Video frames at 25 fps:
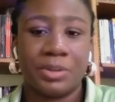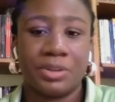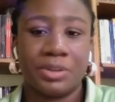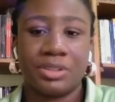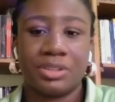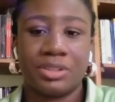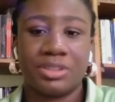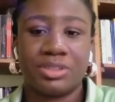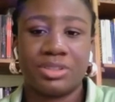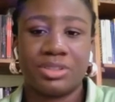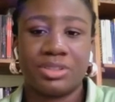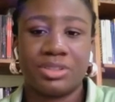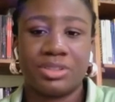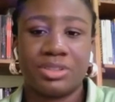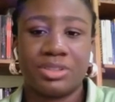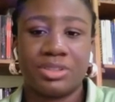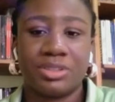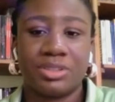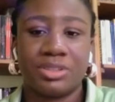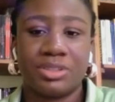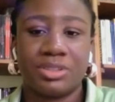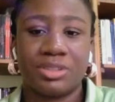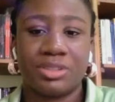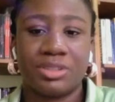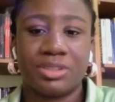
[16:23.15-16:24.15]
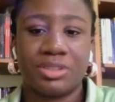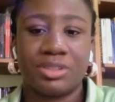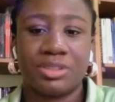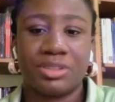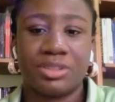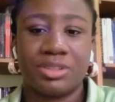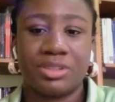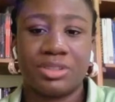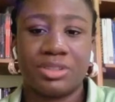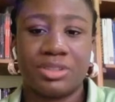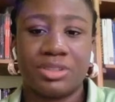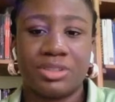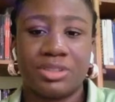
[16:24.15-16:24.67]
It's not going to just
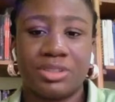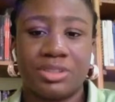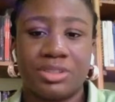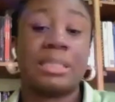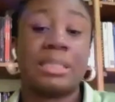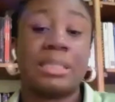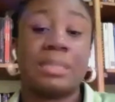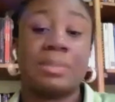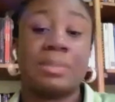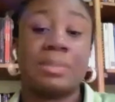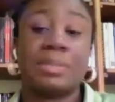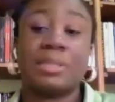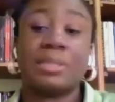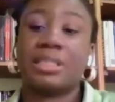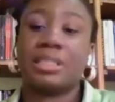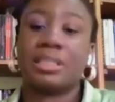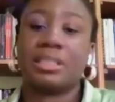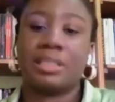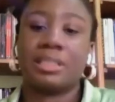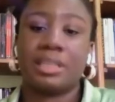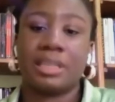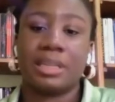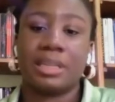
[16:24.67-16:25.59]
abate immediately.